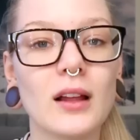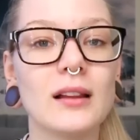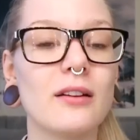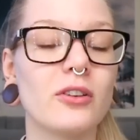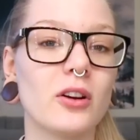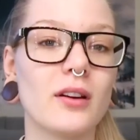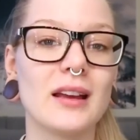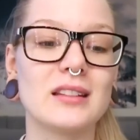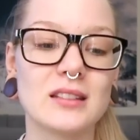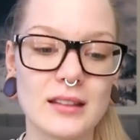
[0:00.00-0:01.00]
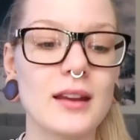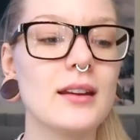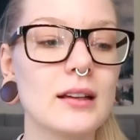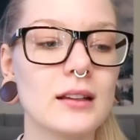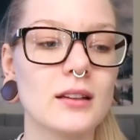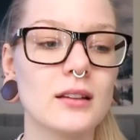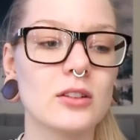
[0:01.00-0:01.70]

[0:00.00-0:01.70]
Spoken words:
I love her aesthetic,